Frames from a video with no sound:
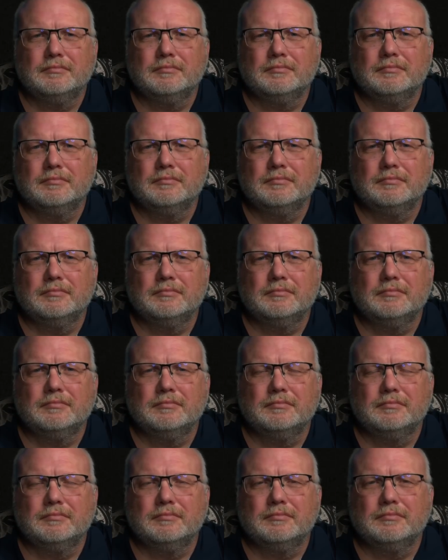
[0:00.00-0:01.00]

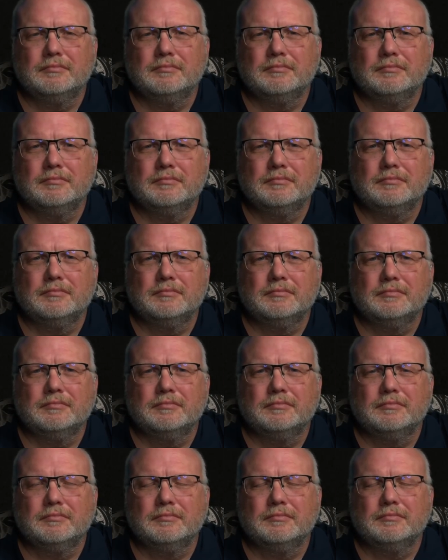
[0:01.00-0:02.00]

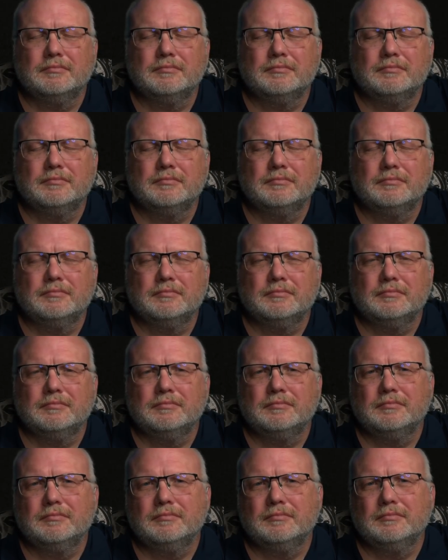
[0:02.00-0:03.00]

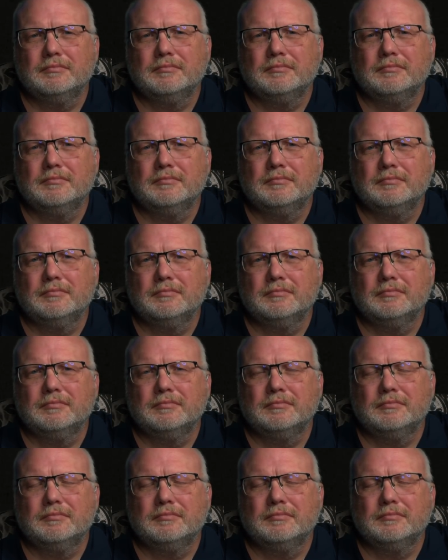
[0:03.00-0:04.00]

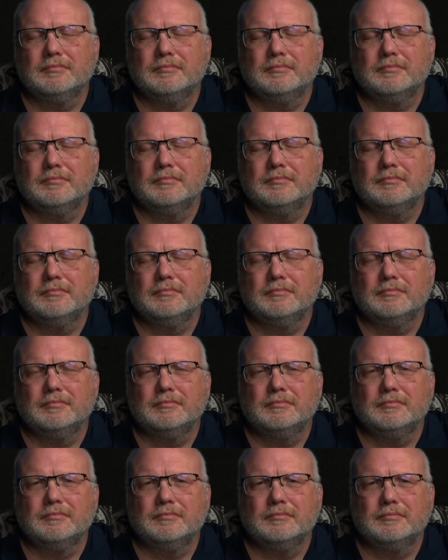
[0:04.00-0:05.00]

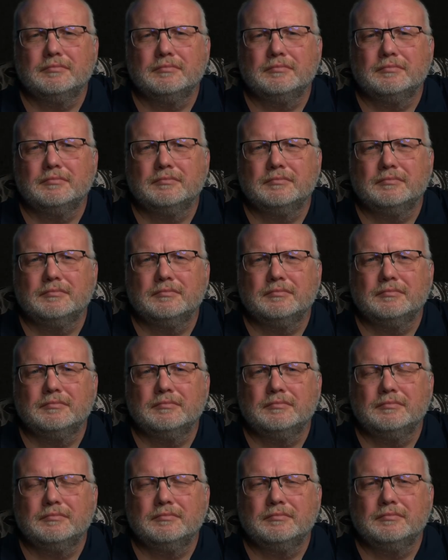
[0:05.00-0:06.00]

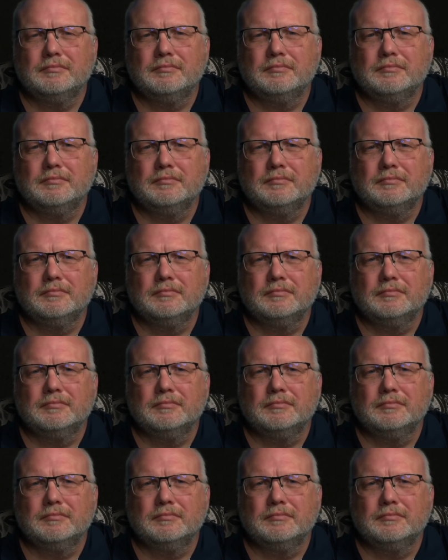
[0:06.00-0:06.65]
(not speaking)